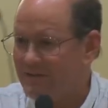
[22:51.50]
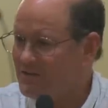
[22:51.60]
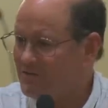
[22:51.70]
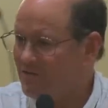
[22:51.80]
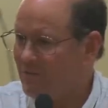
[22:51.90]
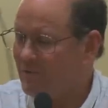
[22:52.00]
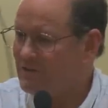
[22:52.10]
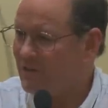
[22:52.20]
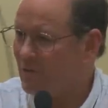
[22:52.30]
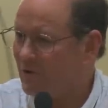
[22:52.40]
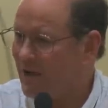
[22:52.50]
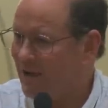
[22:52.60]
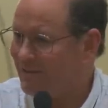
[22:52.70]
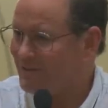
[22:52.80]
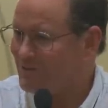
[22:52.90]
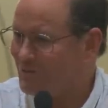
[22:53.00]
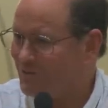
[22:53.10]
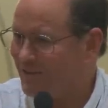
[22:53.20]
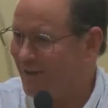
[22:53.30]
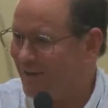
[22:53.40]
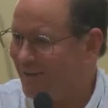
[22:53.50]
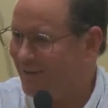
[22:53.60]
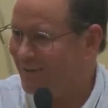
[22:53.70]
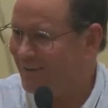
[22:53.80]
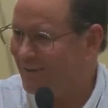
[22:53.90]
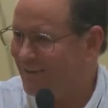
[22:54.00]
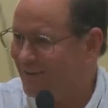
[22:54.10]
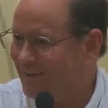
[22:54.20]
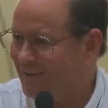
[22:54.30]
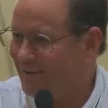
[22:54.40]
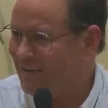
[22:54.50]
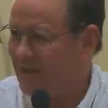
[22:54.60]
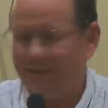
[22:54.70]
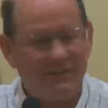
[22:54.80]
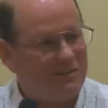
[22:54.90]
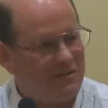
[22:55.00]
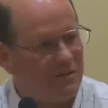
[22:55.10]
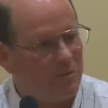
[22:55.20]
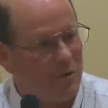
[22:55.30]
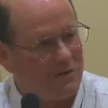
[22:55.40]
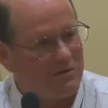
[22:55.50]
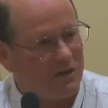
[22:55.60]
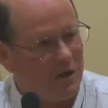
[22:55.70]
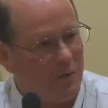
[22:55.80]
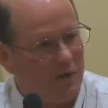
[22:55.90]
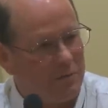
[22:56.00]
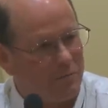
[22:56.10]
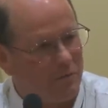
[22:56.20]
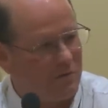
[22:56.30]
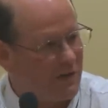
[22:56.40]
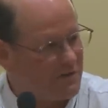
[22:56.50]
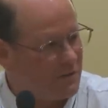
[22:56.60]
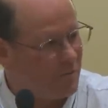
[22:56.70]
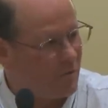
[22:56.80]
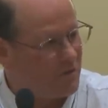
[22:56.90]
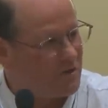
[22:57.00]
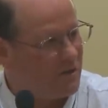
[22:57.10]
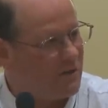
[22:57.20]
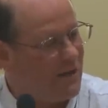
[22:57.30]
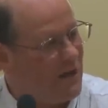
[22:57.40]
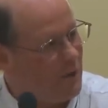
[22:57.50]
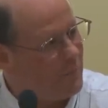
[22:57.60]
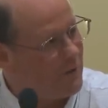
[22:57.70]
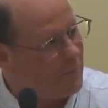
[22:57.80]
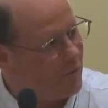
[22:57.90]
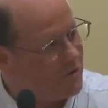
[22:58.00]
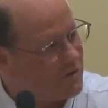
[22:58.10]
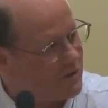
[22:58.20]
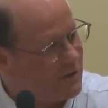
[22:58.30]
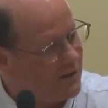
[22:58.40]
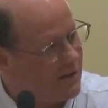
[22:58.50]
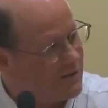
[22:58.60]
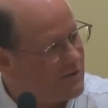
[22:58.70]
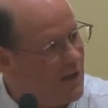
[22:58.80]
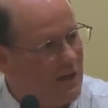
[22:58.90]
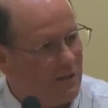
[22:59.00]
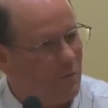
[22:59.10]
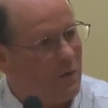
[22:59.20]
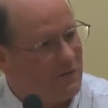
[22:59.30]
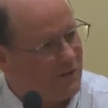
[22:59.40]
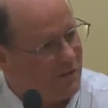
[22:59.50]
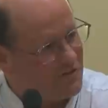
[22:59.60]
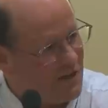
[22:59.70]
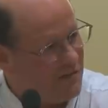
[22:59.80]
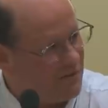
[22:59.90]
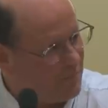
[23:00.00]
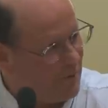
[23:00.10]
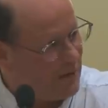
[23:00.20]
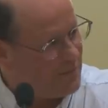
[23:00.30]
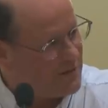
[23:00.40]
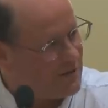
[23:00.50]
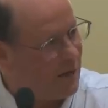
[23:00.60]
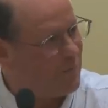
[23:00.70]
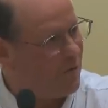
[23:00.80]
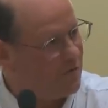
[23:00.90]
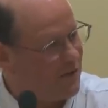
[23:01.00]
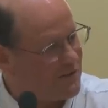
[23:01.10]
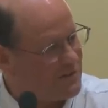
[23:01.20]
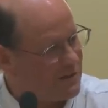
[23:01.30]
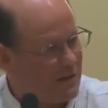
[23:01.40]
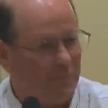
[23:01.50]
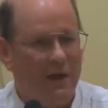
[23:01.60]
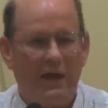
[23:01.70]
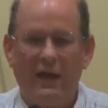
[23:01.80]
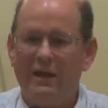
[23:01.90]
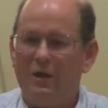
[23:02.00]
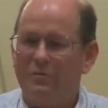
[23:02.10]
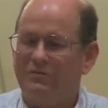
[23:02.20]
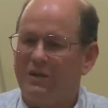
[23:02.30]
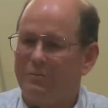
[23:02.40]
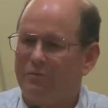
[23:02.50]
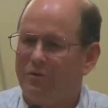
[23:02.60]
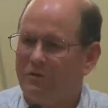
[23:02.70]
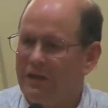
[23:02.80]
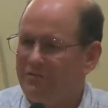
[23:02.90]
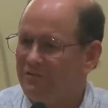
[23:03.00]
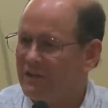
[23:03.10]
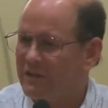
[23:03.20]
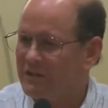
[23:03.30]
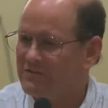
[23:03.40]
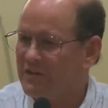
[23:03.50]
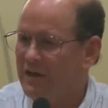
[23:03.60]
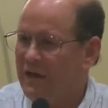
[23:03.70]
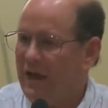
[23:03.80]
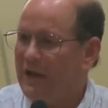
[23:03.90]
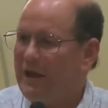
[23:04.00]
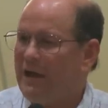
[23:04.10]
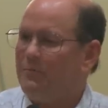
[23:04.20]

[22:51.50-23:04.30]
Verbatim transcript: This is very much like what Catholics do today. Catholics are the ones that go out and protest abortion, that help at abortion clinics, the ones that are saving babies, are protesting them, and help set up pro-life clinics. And I